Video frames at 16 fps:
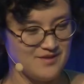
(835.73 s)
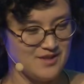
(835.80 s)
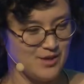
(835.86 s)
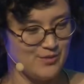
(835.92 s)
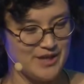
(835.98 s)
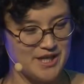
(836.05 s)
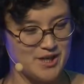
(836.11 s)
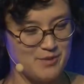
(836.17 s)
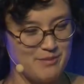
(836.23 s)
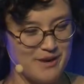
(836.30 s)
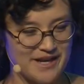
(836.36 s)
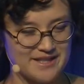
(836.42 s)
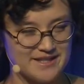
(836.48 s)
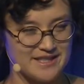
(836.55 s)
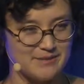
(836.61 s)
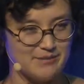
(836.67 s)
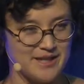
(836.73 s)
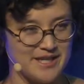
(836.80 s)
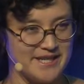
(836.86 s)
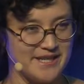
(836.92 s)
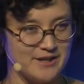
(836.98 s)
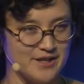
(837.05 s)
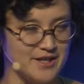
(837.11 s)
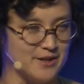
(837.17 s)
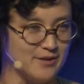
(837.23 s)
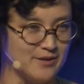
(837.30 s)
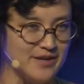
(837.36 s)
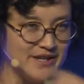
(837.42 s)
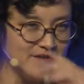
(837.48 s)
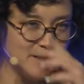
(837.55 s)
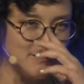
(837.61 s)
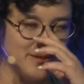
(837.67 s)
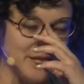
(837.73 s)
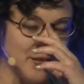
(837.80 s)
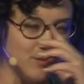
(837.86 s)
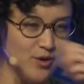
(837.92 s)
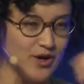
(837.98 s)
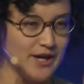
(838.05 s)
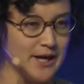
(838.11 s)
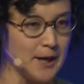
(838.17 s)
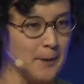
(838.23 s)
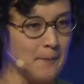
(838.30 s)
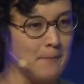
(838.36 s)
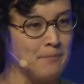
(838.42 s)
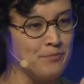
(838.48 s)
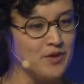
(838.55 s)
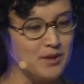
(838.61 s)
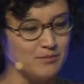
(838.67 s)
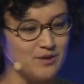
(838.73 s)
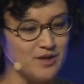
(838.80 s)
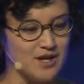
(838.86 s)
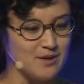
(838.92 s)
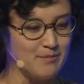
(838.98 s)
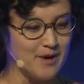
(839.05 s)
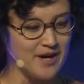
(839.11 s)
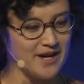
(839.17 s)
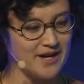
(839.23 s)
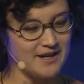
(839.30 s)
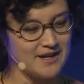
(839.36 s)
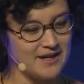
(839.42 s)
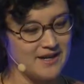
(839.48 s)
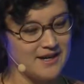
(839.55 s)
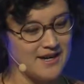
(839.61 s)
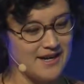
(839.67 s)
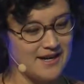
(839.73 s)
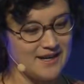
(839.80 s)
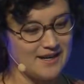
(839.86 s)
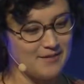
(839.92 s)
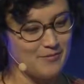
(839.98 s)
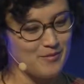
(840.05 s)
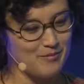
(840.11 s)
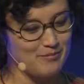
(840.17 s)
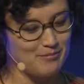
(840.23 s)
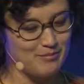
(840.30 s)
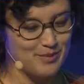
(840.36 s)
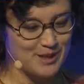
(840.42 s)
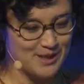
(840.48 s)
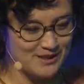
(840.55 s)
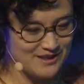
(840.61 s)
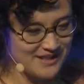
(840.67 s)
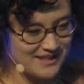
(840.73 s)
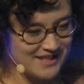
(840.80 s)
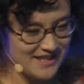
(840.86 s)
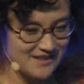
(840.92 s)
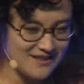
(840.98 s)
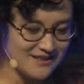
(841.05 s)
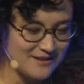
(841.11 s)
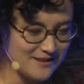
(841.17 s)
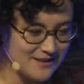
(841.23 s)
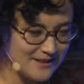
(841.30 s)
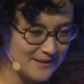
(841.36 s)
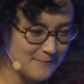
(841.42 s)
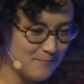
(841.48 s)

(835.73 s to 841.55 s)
when you ban somebody or you give somebody a warning, Blargbot puts this like little